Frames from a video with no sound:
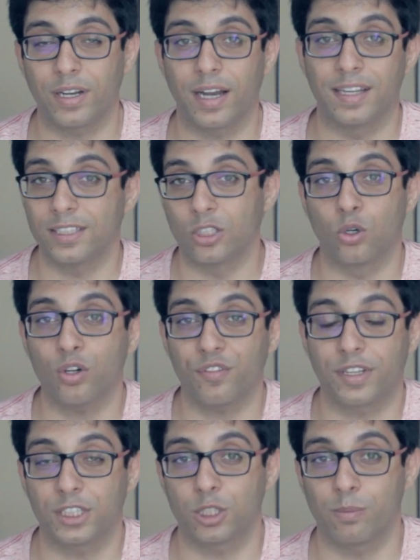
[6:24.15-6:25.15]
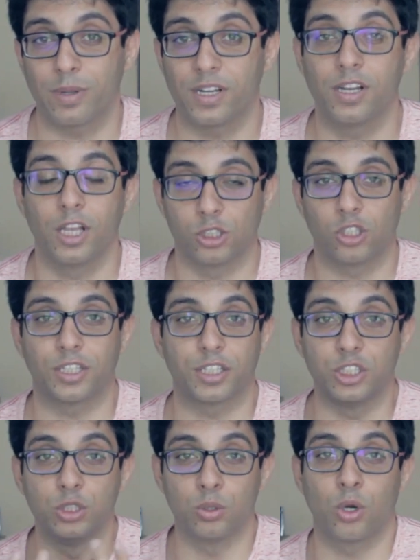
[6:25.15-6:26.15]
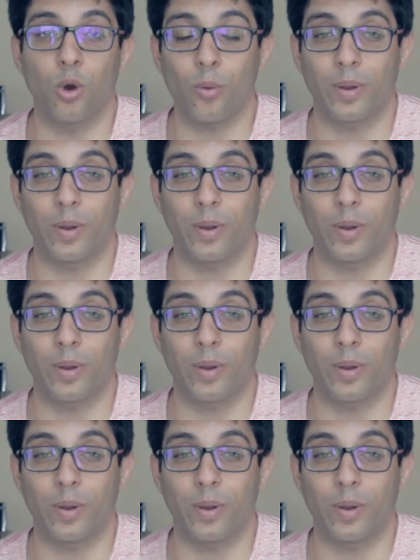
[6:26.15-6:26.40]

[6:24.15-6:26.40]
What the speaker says: and hit the notification bell so that you know